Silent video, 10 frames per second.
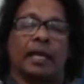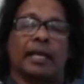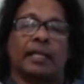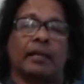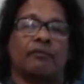
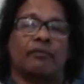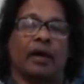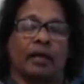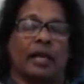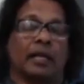and then
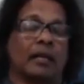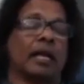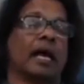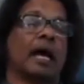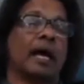fi- and at
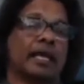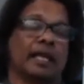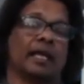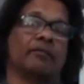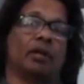a high
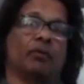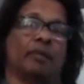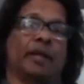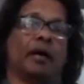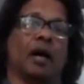level
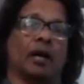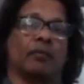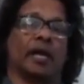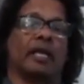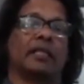would be
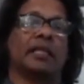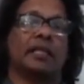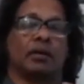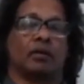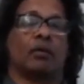hardware. Anything
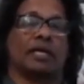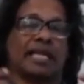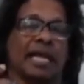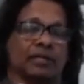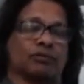that requires
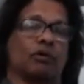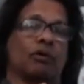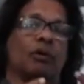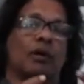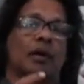
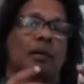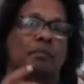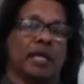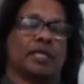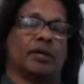actual
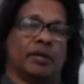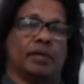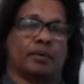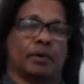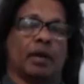
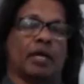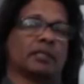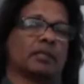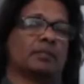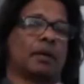material
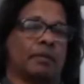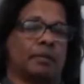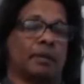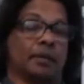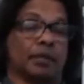products are
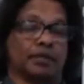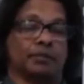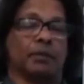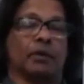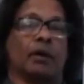probably much
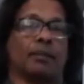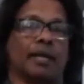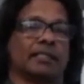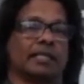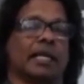more
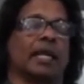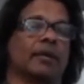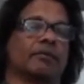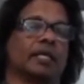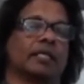complex than any
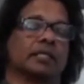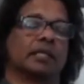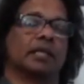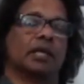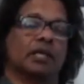of these.
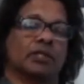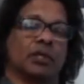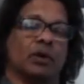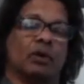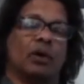
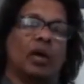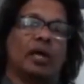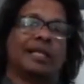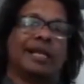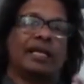So
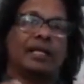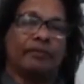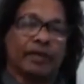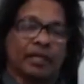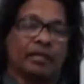the
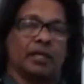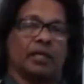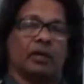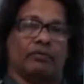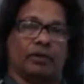difficulty
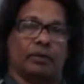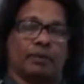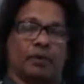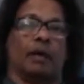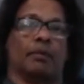of your
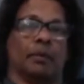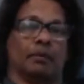problem